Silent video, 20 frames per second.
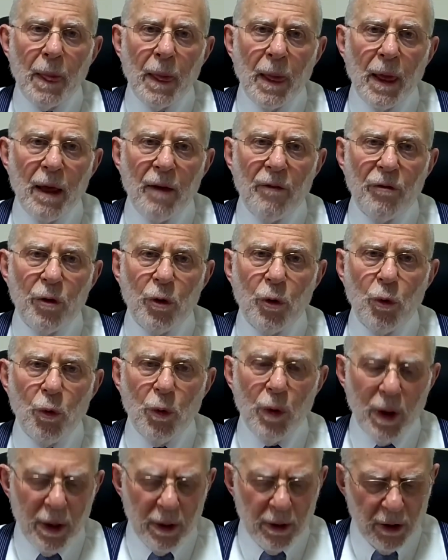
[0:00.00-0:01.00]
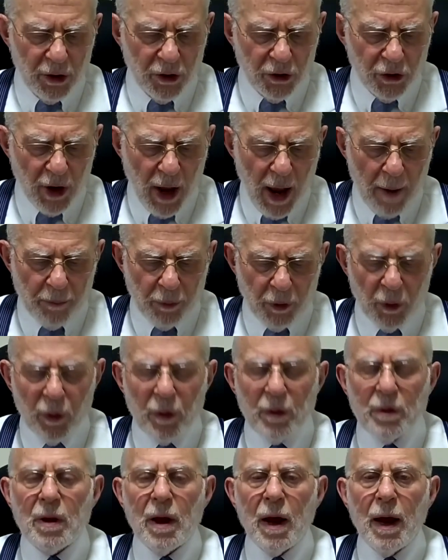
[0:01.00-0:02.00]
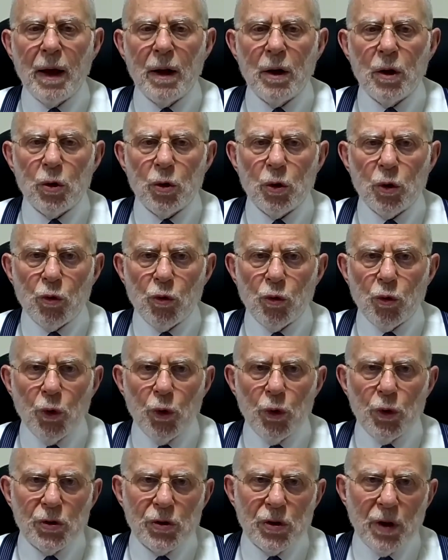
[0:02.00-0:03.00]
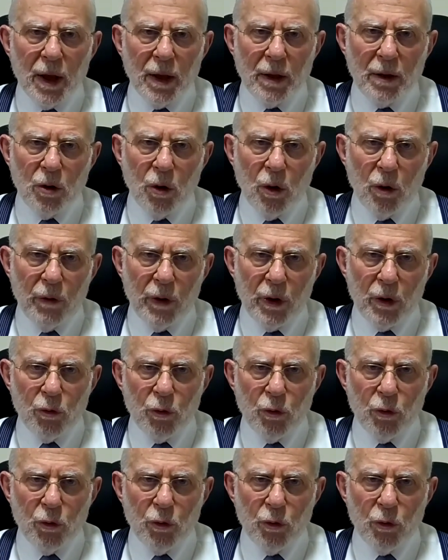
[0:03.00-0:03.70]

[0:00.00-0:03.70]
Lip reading: If you read the chapter entitled Ruth and Doved,